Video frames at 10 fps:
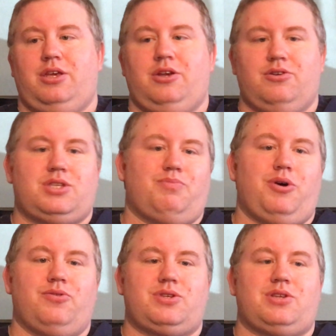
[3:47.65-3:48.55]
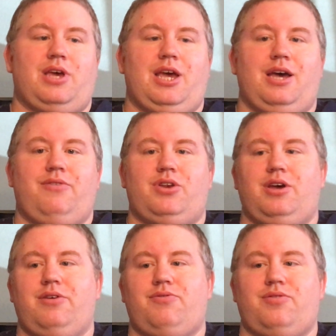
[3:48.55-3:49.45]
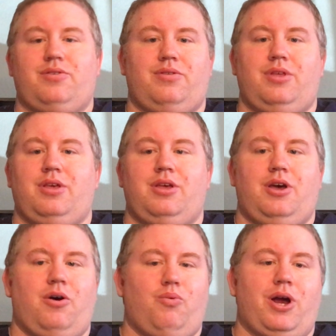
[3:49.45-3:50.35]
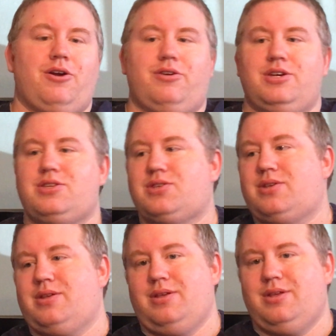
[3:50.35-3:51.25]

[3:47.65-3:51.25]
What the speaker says: you're supposed to have enough awareness